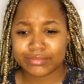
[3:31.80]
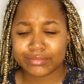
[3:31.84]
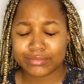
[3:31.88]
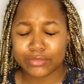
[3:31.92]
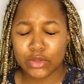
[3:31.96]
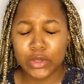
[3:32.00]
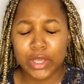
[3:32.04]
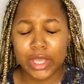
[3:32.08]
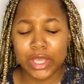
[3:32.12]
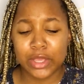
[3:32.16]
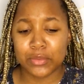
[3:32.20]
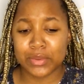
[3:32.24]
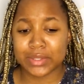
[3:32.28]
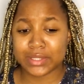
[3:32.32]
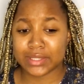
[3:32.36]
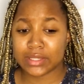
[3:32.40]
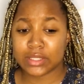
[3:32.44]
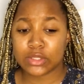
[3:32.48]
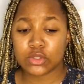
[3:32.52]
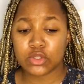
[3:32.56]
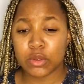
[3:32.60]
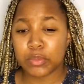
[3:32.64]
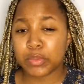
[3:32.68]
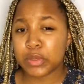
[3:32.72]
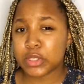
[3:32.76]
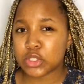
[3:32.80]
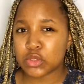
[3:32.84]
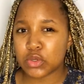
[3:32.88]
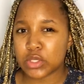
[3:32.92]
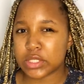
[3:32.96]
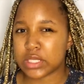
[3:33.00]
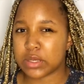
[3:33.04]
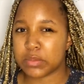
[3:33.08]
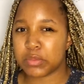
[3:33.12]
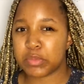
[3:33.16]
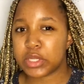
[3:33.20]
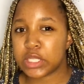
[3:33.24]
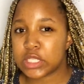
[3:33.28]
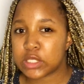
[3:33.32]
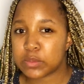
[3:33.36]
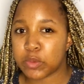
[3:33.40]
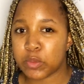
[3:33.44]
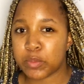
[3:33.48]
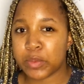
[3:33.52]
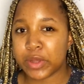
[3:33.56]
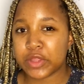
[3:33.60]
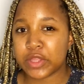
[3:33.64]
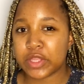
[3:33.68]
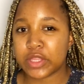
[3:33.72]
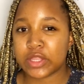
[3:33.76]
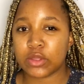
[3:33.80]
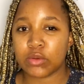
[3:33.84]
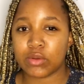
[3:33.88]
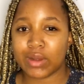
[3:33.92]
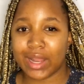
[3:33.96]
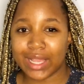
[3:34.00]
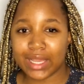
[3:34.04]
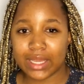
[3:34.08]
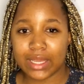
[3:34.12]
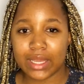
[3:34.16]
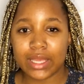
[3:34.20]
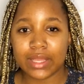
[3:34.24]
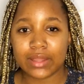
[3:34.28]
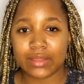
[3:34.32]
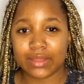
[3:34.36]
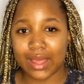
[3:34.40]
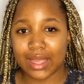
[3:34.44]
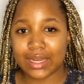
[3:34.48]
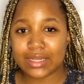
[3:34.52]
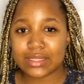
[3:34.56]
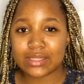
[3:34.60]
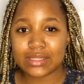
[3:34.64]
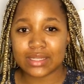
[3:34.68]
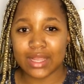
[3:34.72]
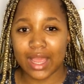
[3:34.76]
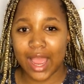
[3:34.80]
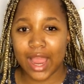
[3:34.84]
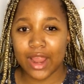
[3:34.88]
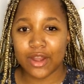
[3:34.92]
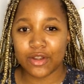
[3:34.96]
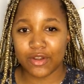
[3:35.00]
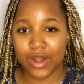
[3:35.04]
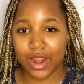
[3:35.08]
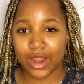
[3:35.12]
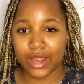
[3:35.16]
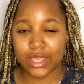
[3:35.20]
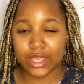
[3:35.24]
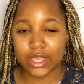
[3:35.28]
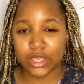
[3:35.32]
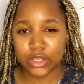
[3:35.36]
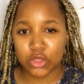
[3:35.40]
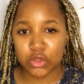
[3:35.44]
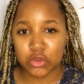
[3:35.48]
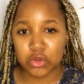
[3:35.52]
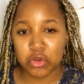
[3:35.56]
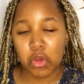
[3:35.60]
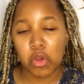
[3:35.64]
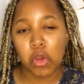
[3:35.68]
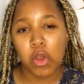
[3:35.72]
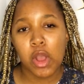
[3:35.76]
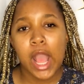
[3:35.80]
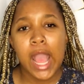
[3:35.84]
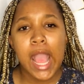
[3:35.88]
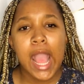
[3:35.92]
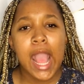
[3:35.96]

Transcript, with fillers: okay he wasn't the person wasn't principal but then they were like in that hierarchy you know